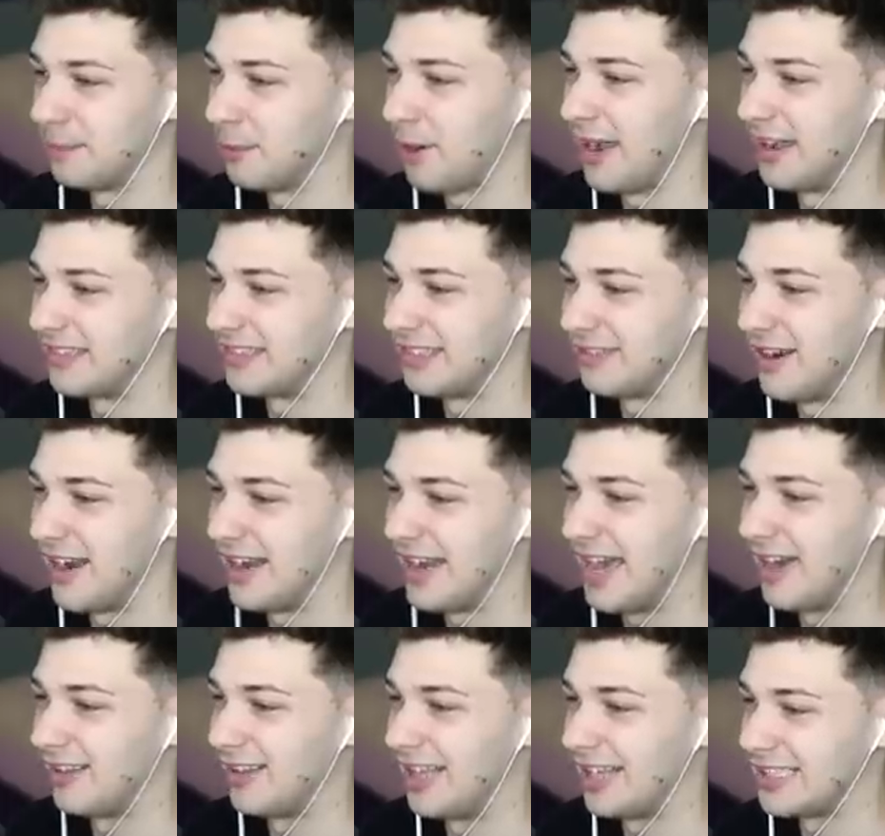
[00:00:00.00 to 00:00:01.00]
Bryson right
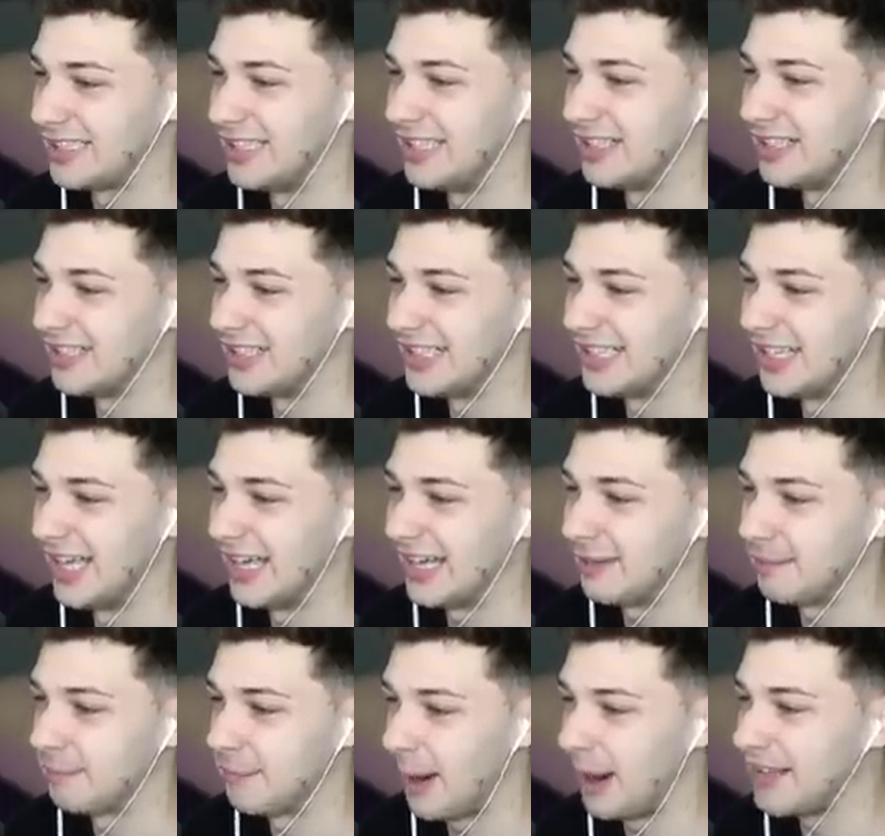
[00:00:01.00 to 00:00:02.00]
now. Like, literally,
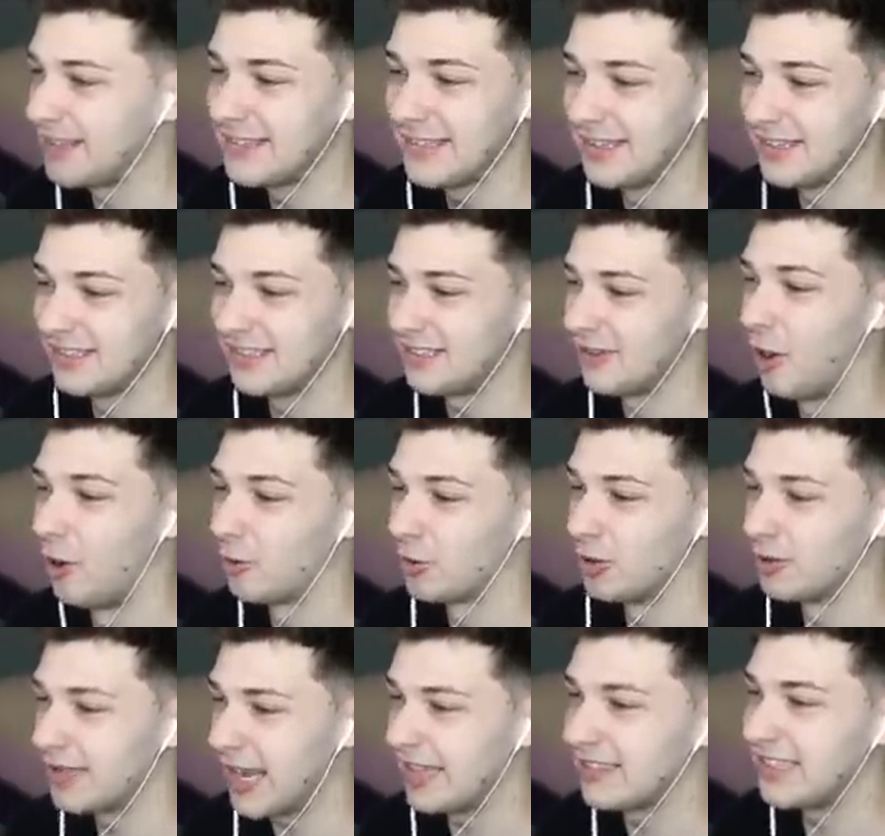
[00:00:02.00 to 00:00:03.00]
like, Bryson is so
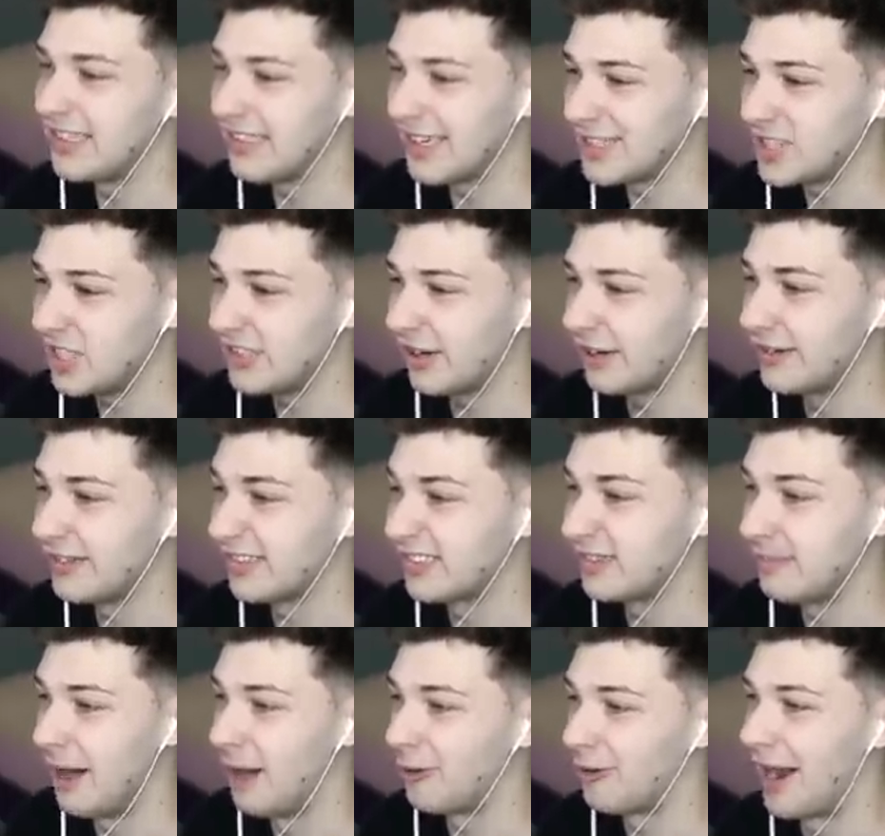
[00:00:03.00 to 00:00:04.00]
rude. Guys, he's actually starting to
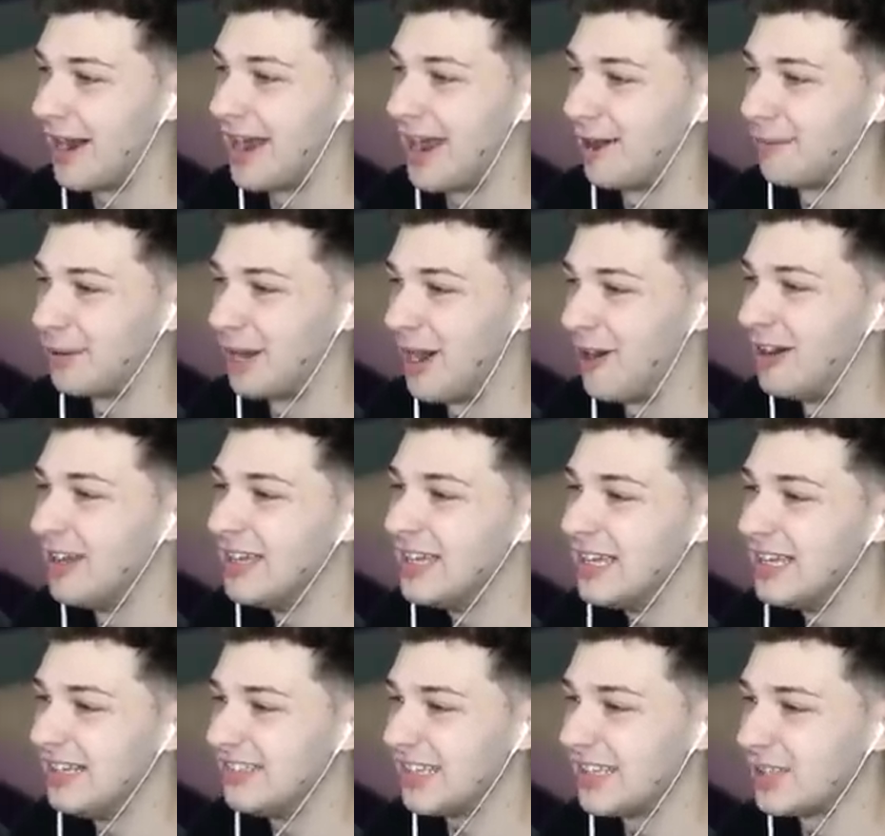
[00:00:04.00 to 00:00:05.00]
smell right now, bro.
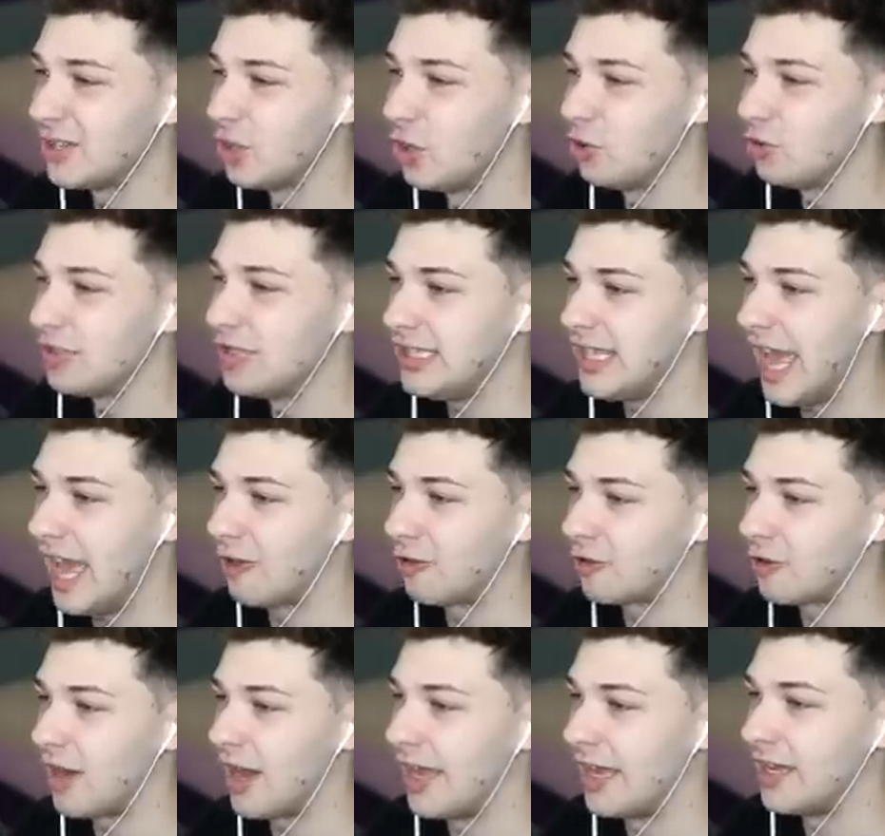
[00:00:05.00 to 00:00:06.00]
He said, lol, yeah,
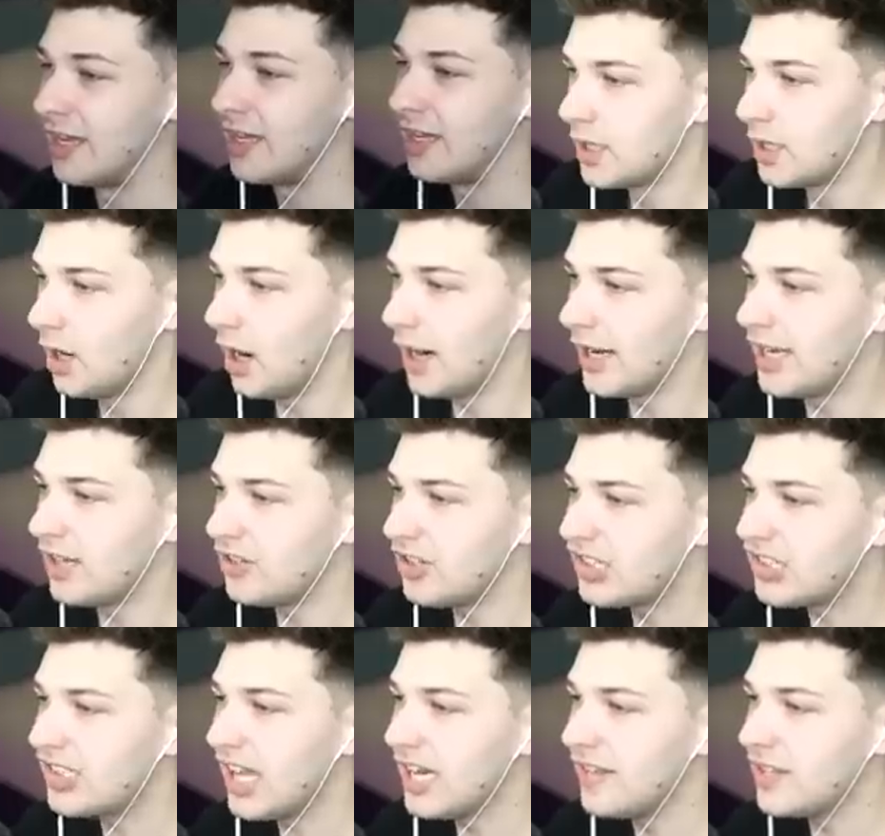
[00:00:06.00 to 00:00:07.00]
right. All right, he
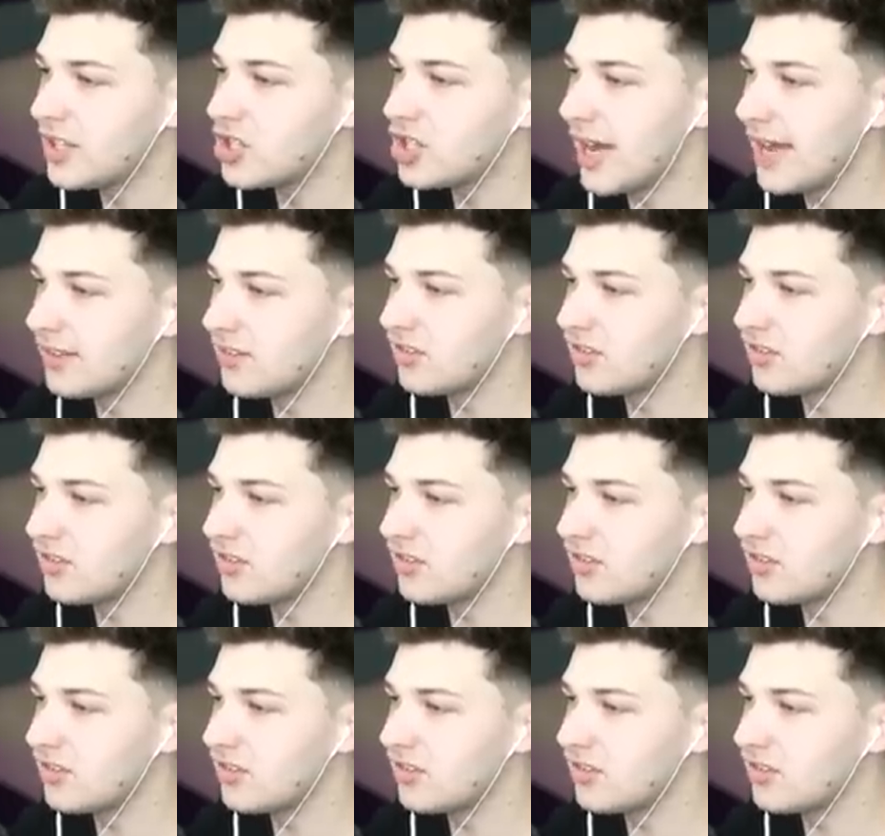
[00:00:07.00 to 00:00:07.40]
just said in the chat,